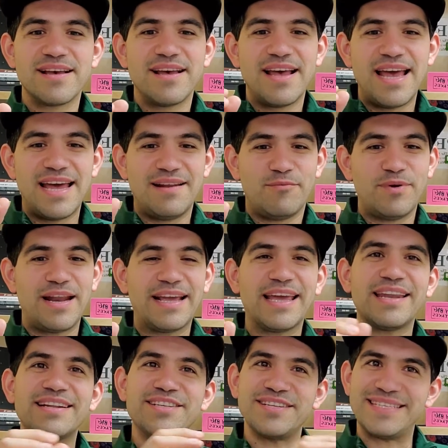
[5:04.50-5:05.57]
And when I get
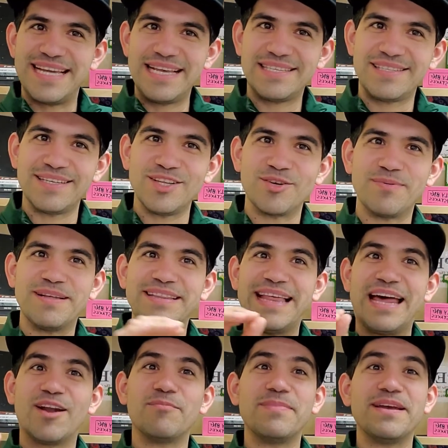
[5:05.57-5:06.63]
into tasting a little bit,
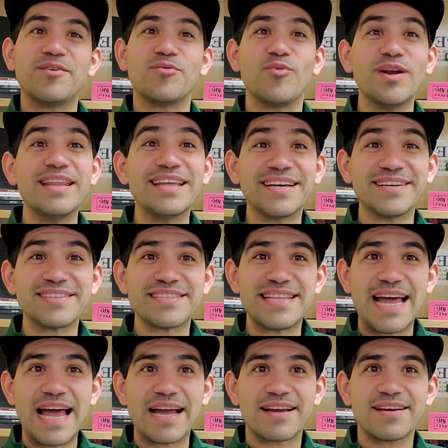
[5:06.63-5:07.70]
that'll be a really good
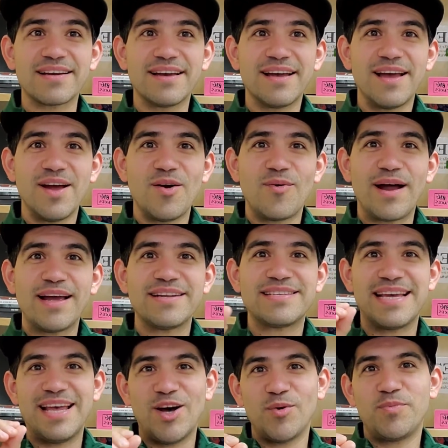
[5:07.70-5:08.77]
snack, right? To
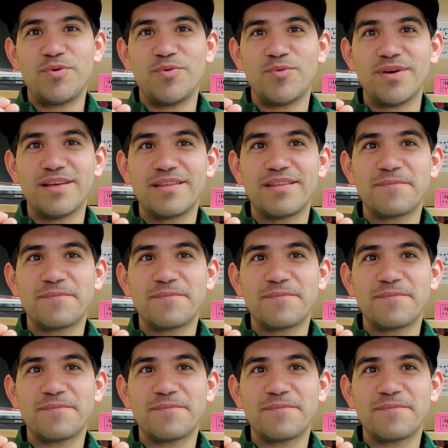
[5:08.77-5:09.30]
help you with